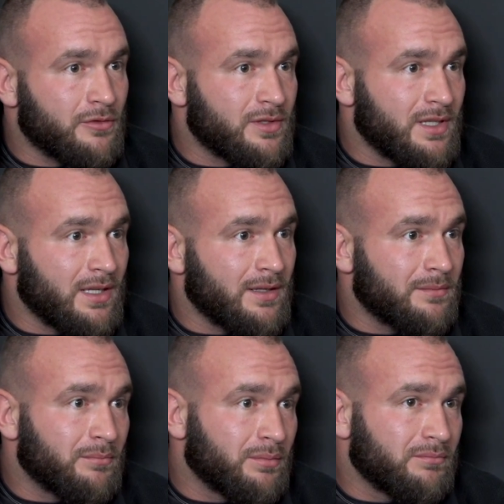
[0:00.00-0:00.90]
you
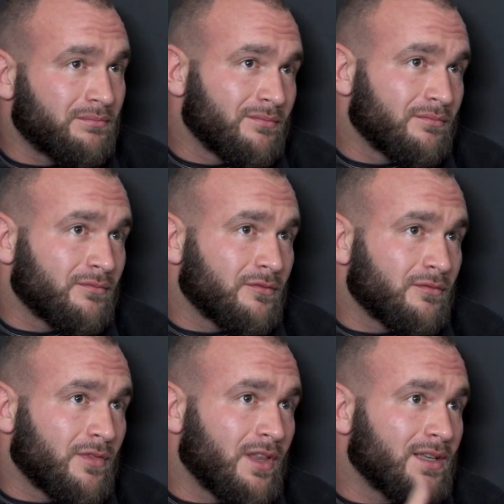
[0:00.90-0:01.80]
see
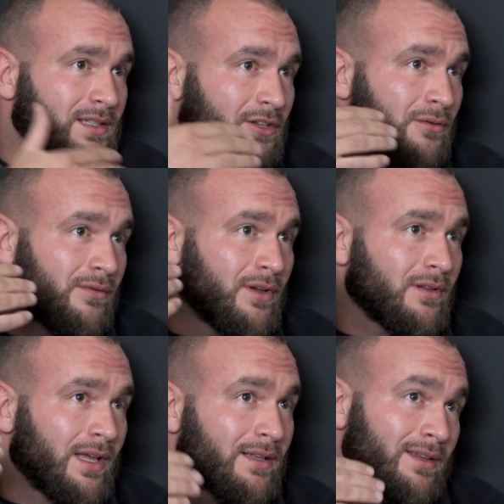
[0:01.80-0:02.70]
things that you
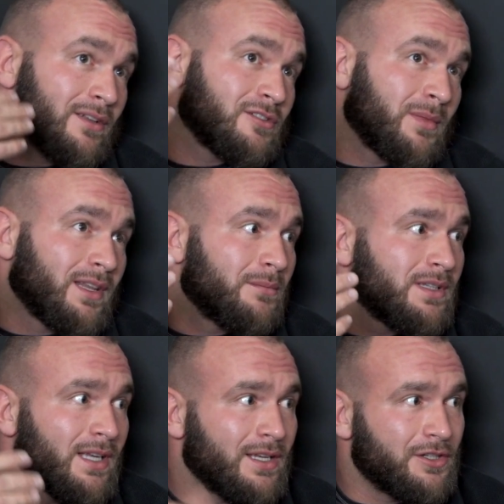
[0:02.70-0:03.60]
feel like those are my
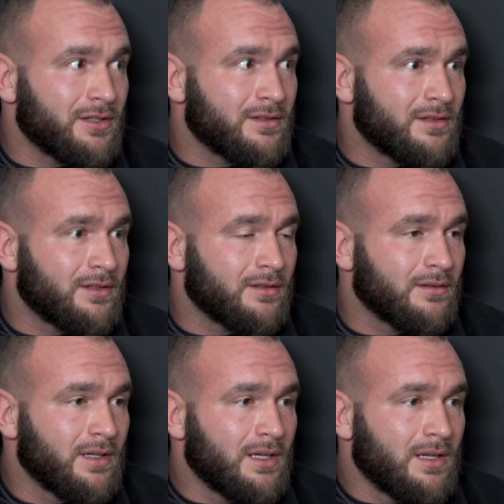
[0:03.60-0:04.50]
limitations,
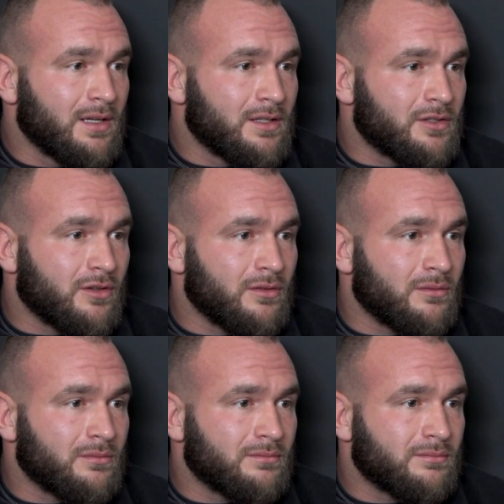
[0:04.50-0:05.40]

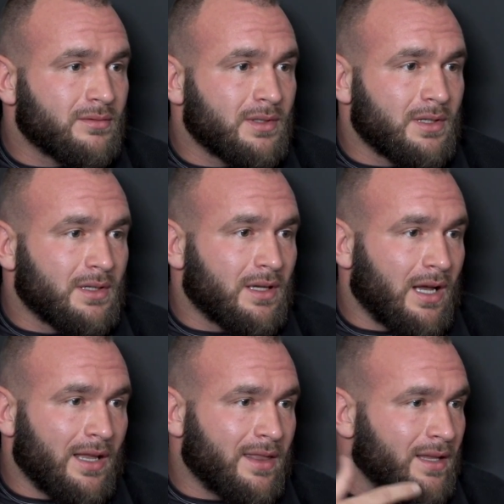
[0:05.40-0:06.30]
So
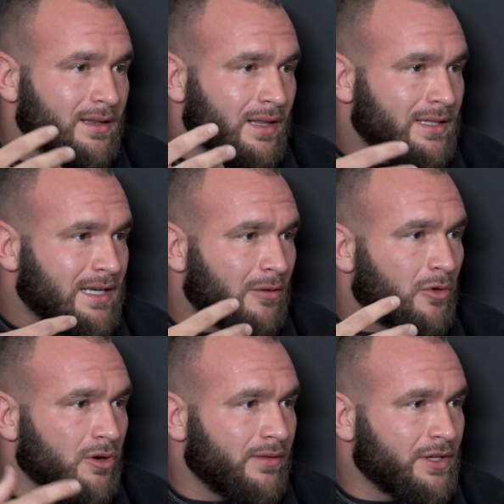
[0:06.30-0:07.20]
I think that's how
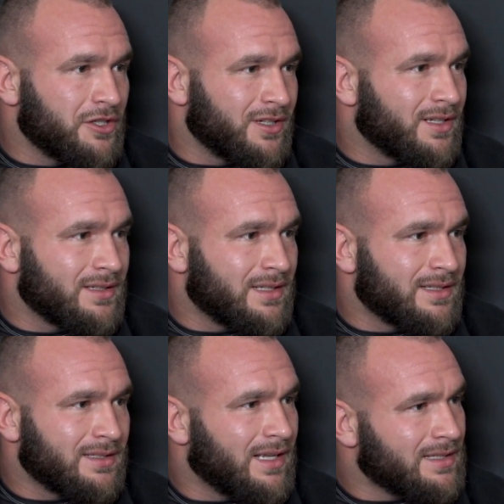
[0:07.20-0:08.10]
motivation is.
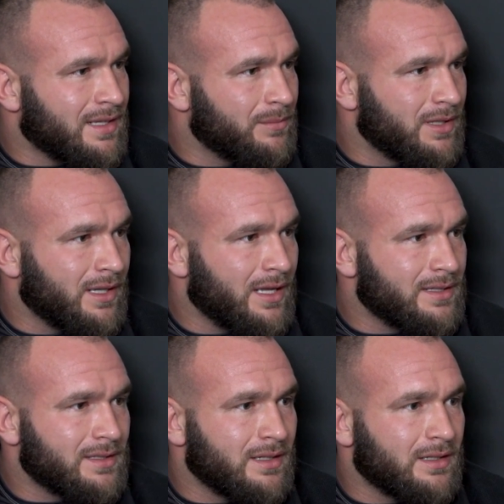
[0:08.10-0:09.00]
It's not something
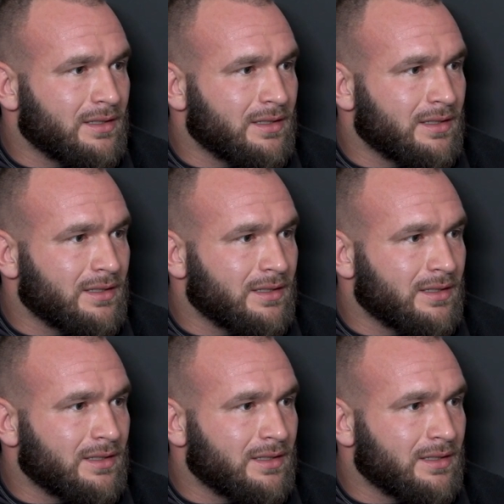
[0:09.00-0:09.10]
that's